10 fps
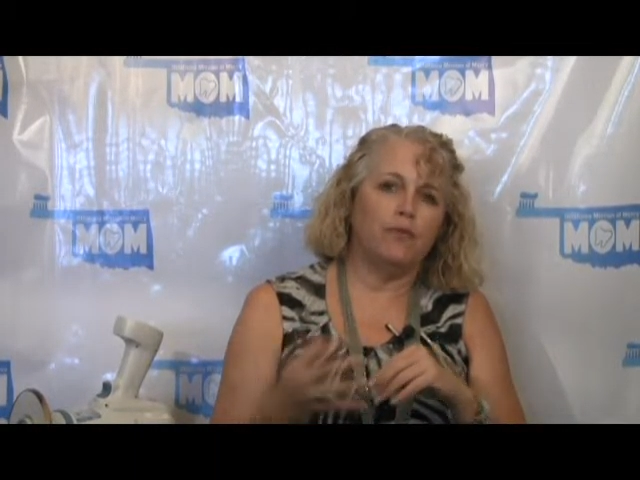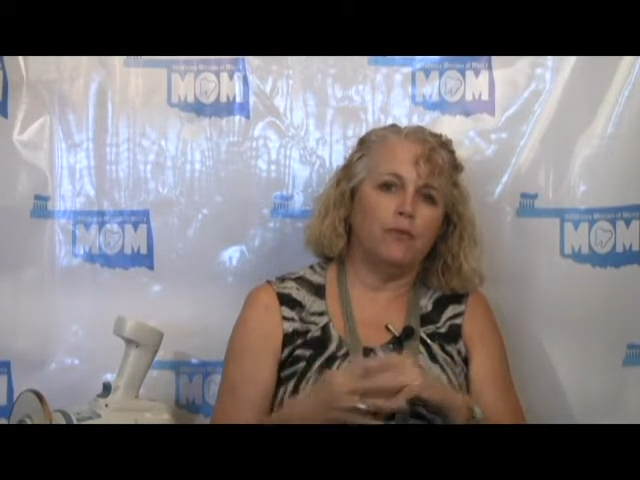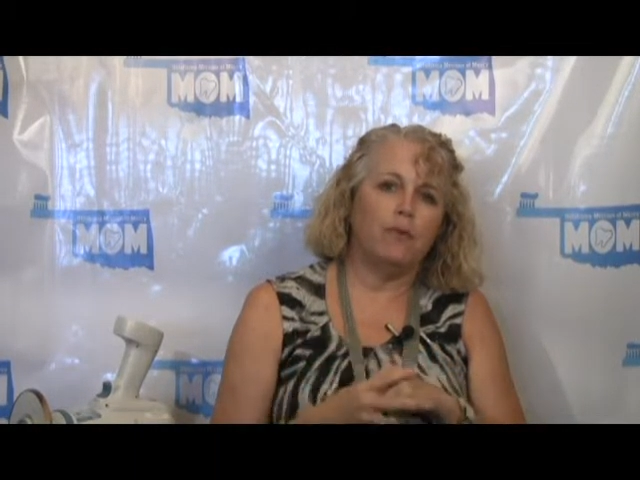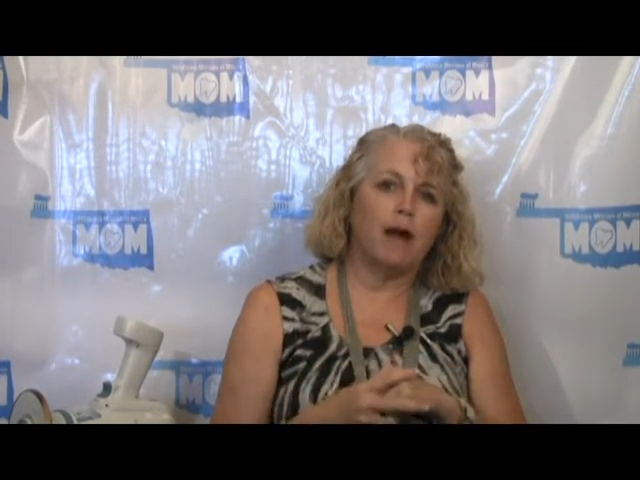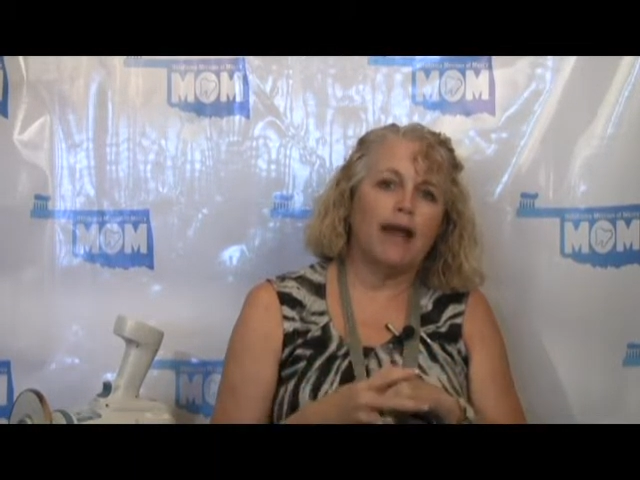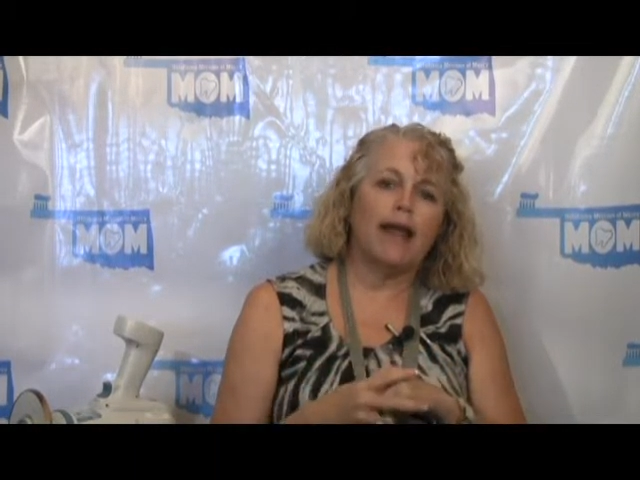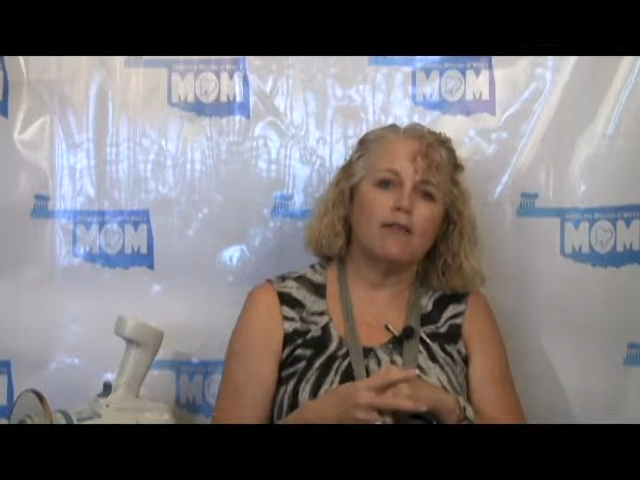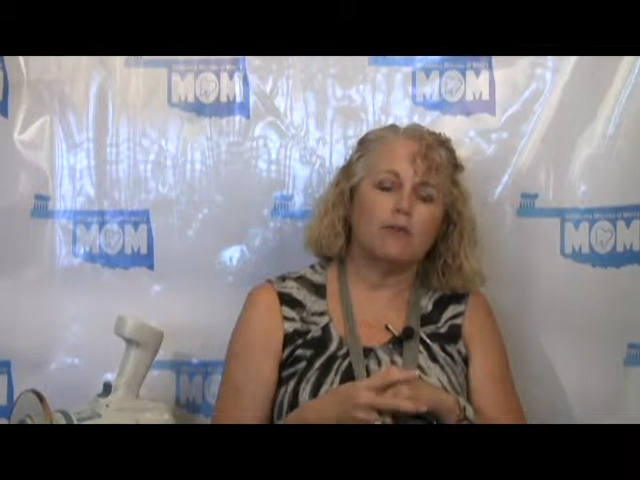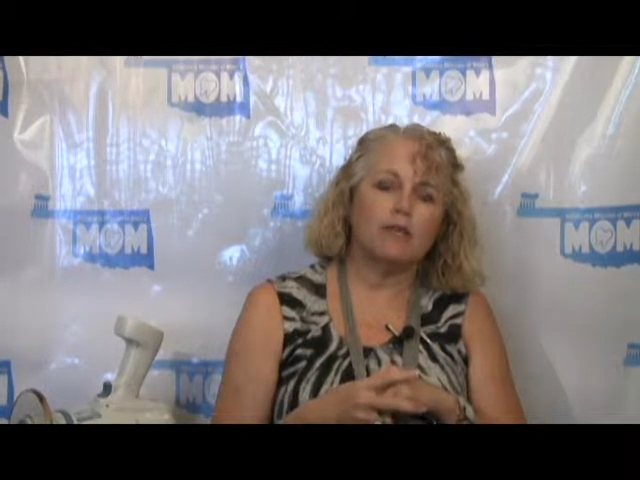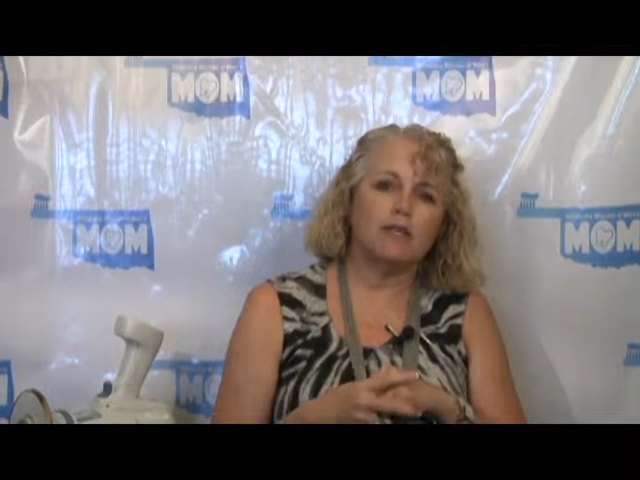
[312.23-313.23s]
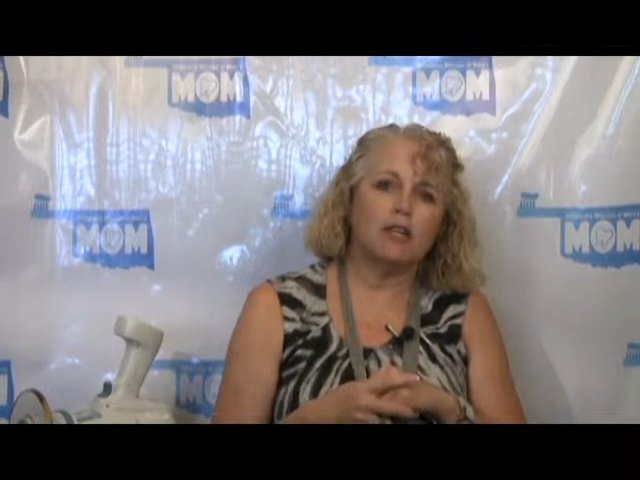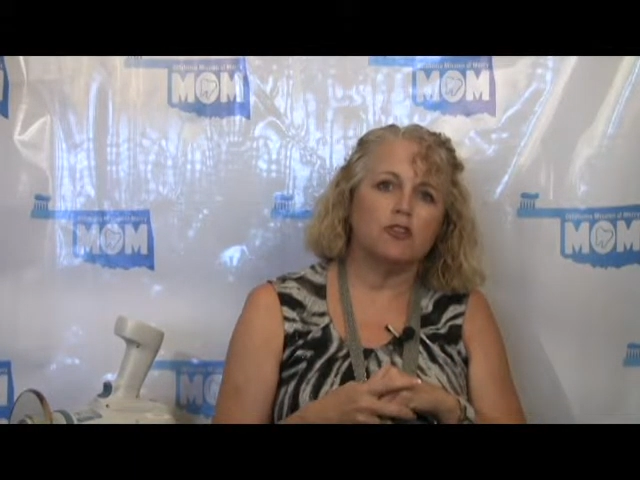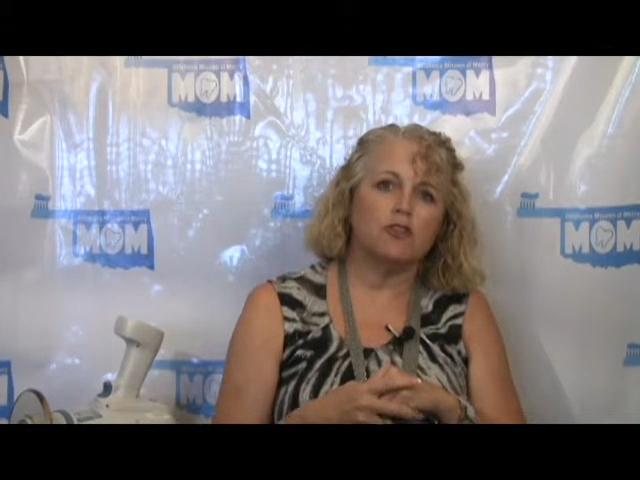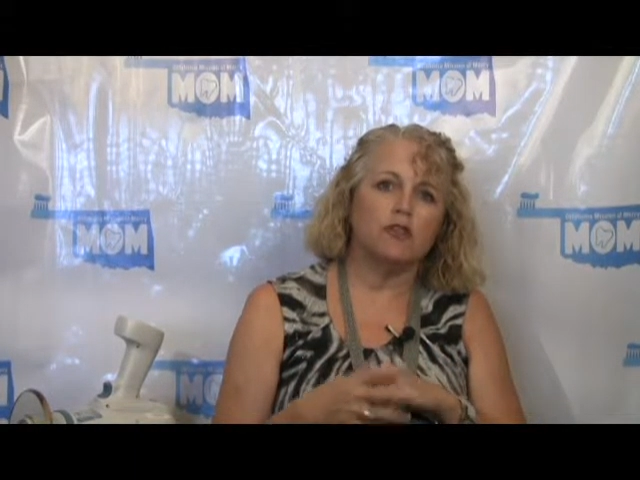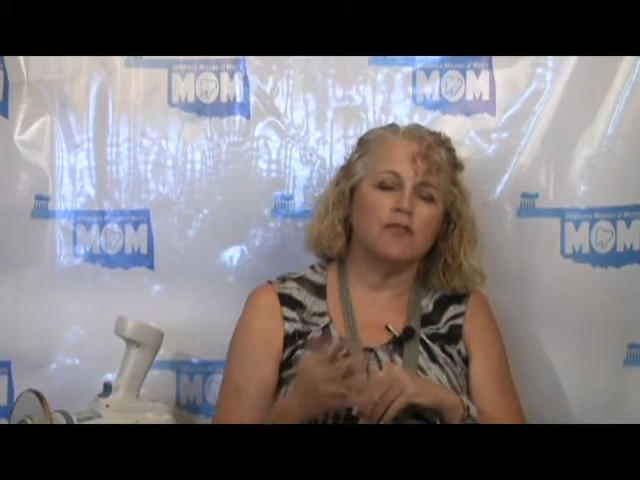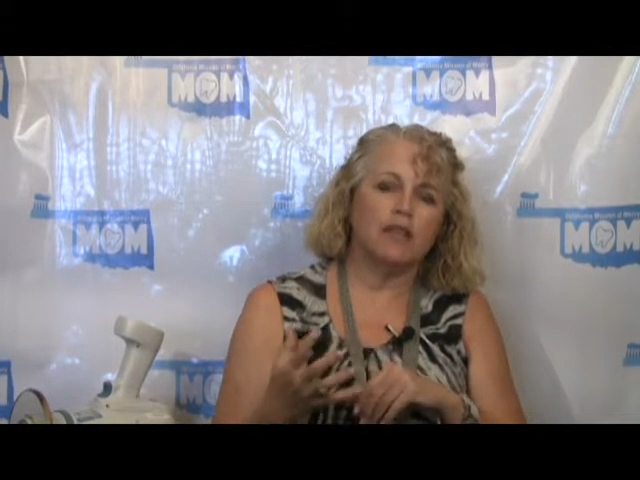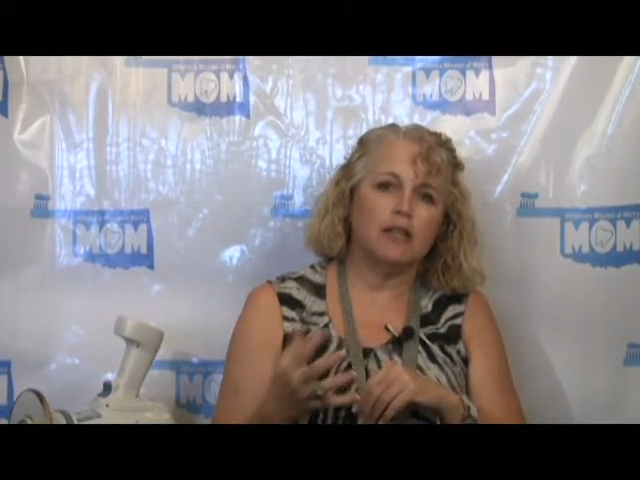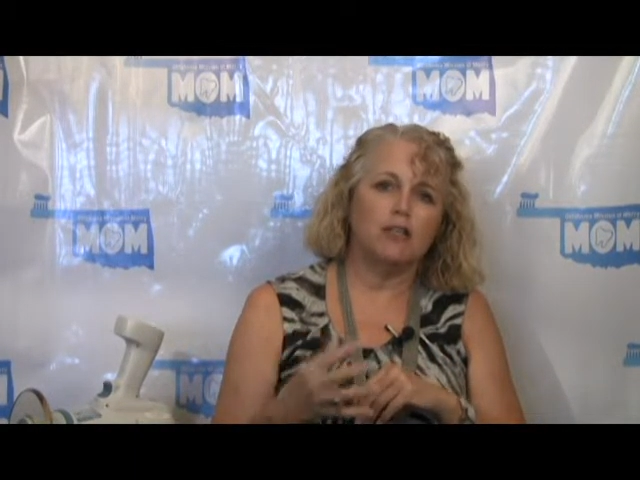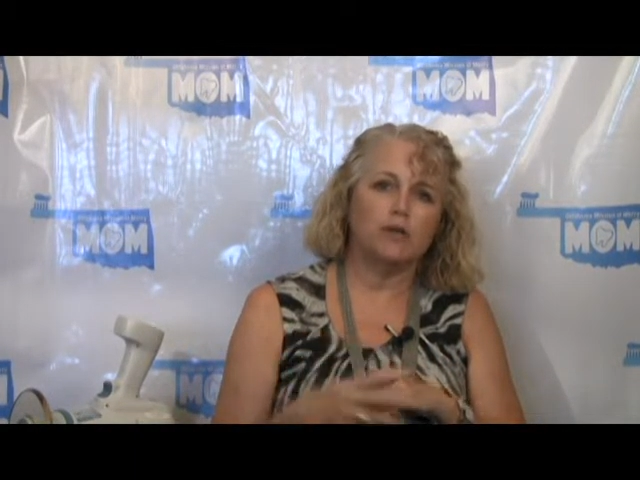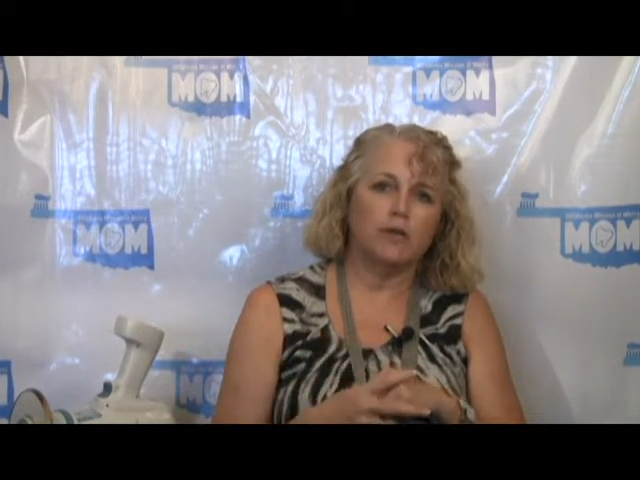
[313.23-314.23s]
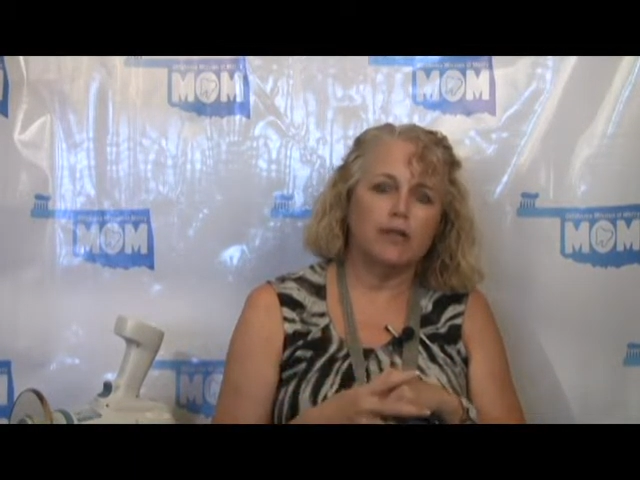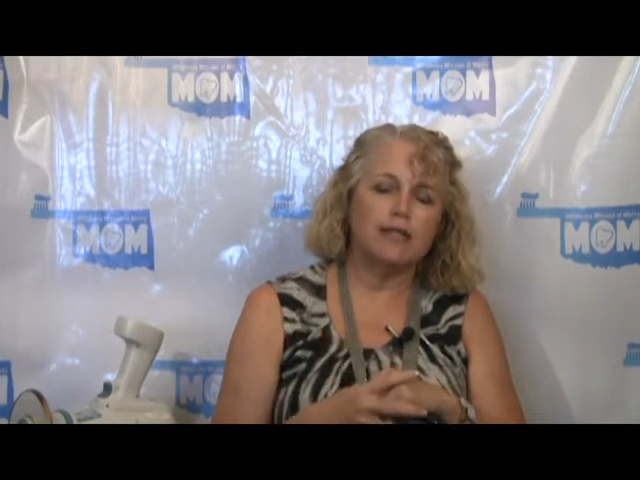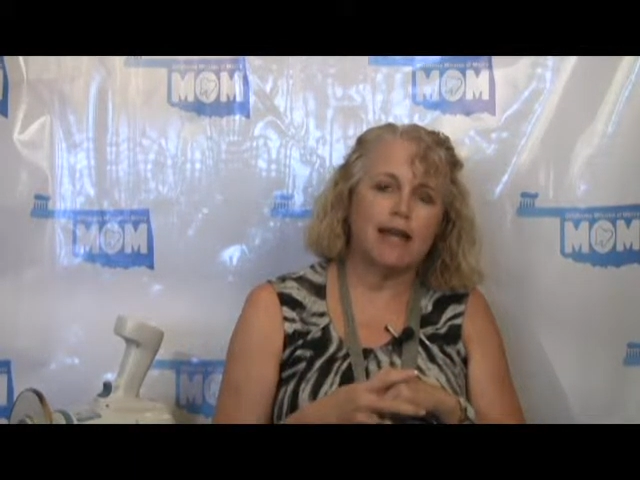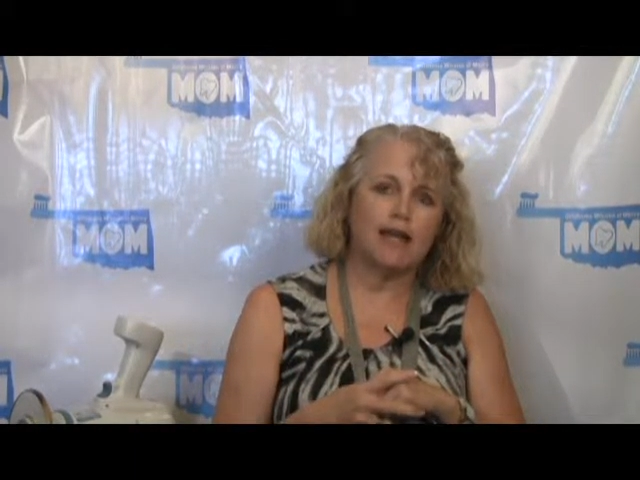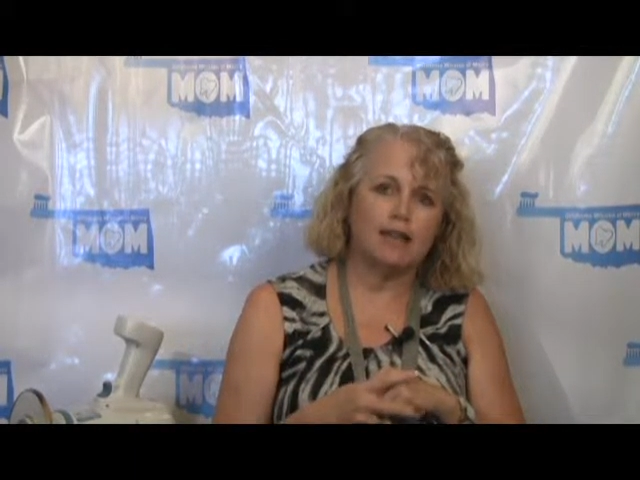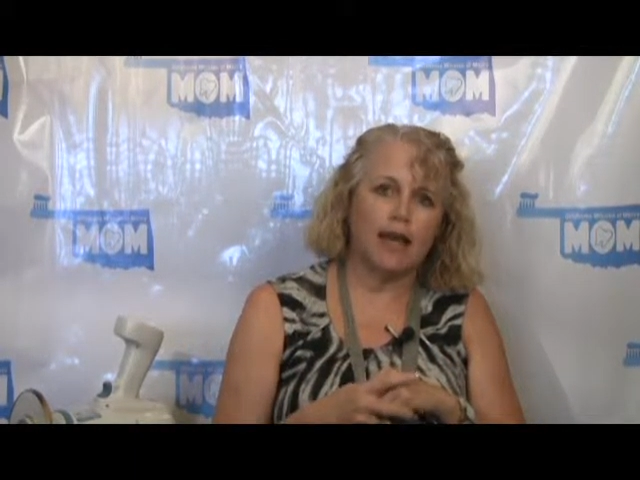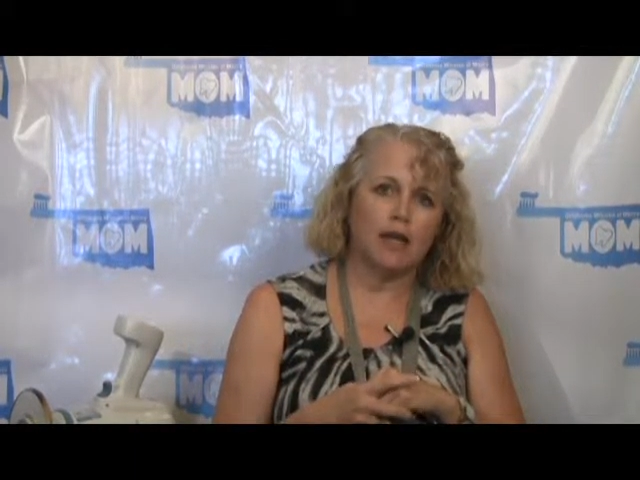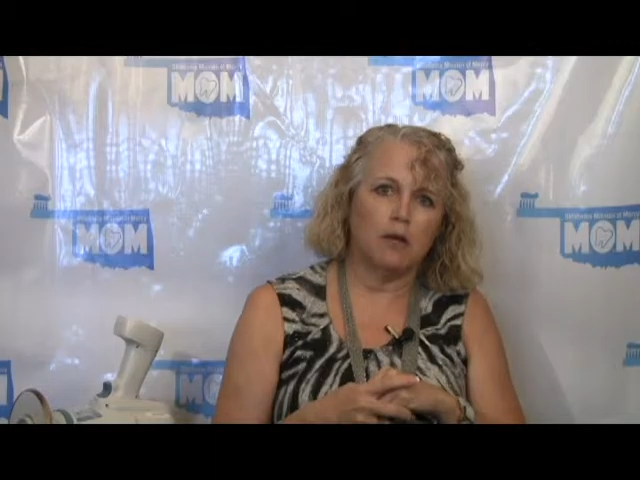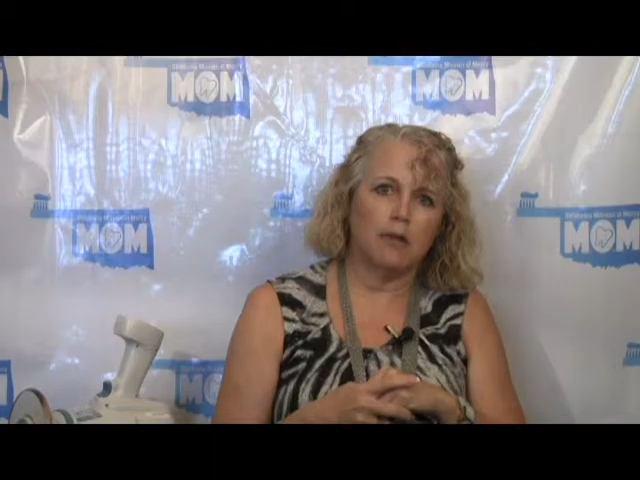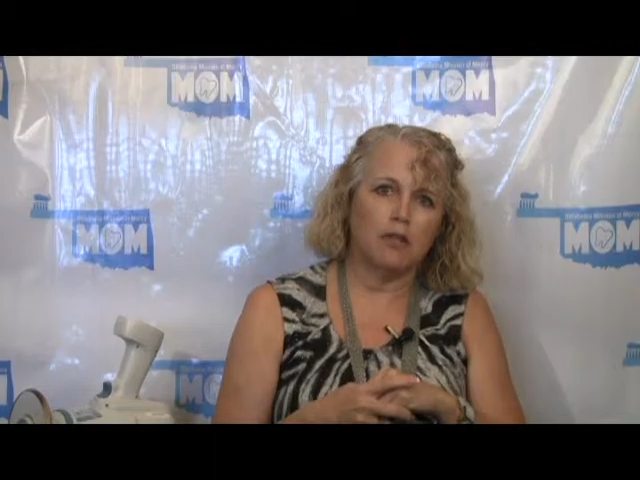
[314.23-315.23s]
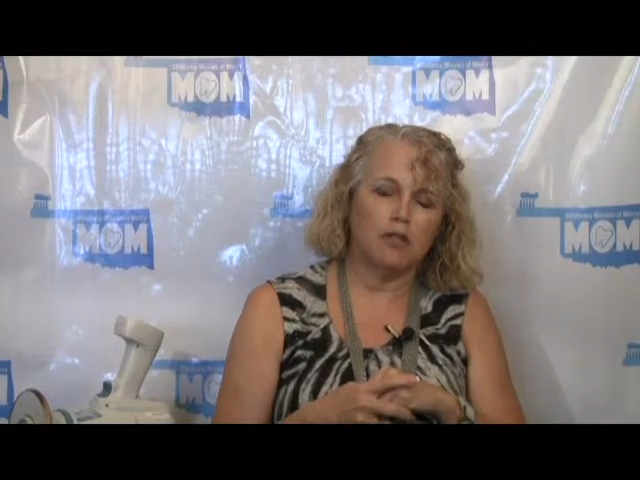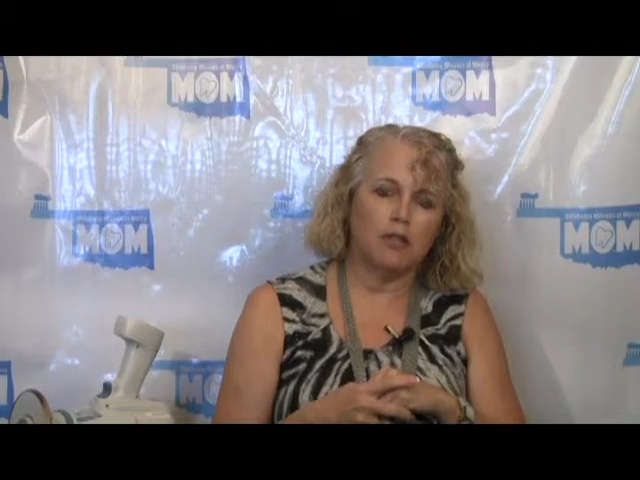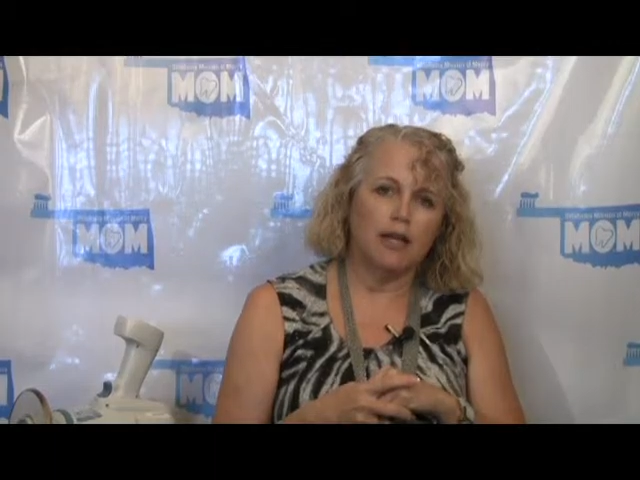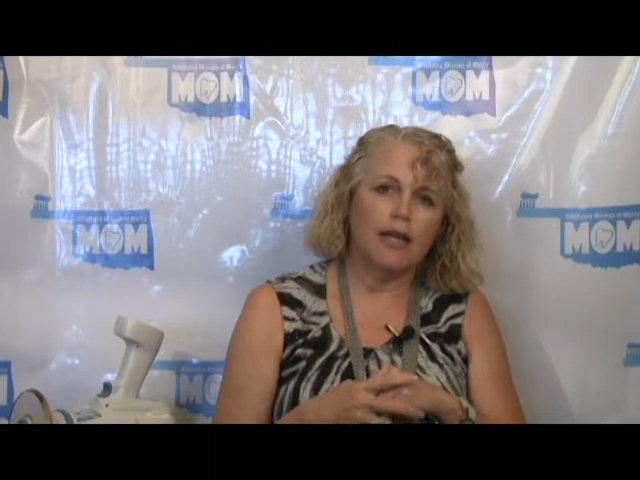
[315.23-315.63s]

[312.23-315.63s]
we might have the potential of needing to retake that image.